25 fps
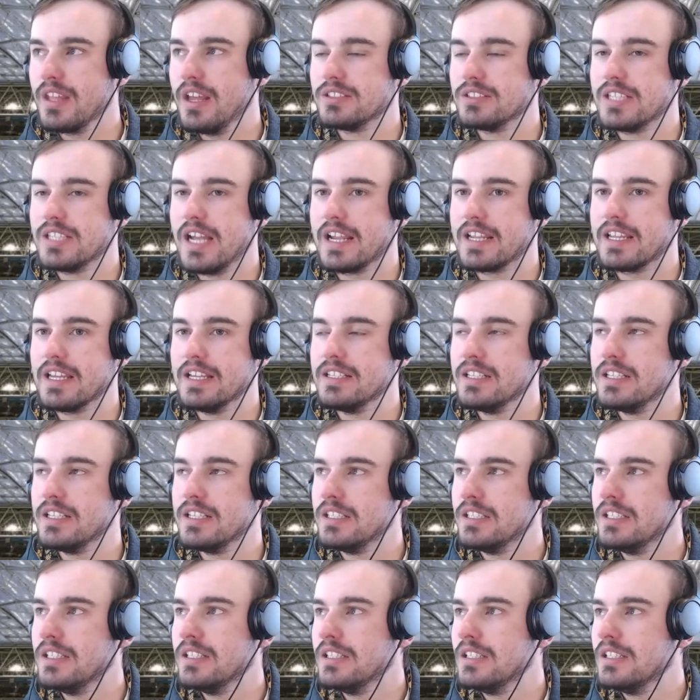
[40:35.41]
Taken
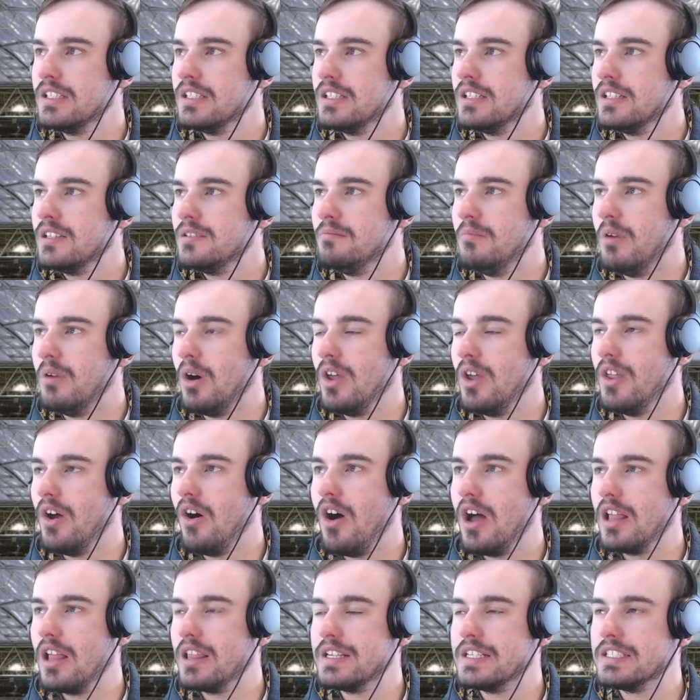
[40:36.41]
by the
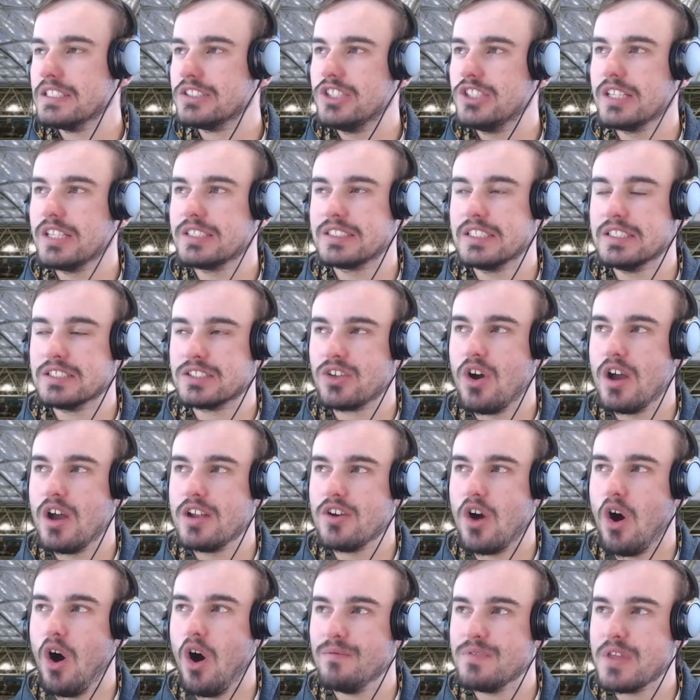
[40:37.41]
Highlanders just inside
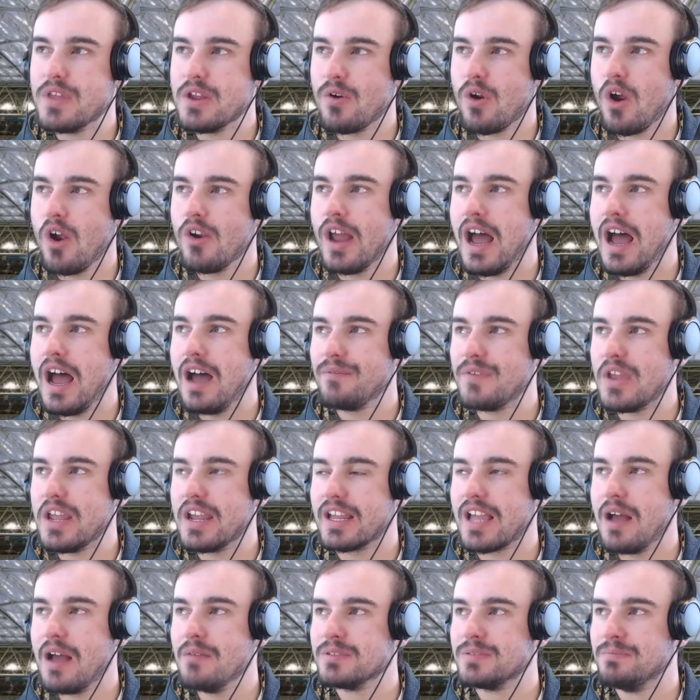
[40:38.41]
of their own half. Here
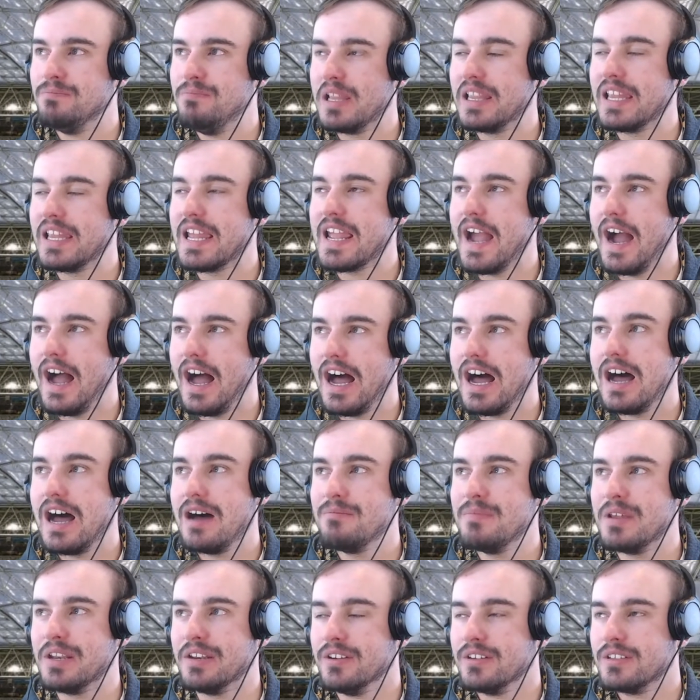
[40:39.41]
comes Billy
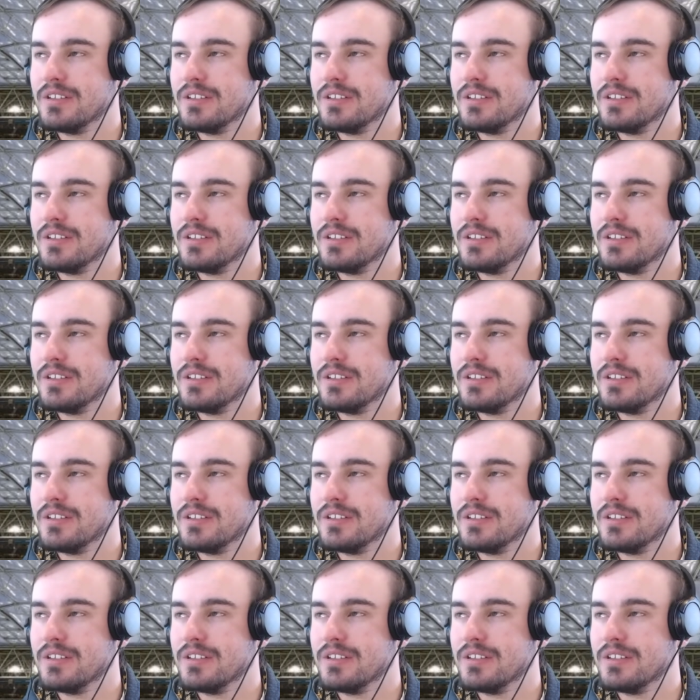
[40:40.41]
Harmon.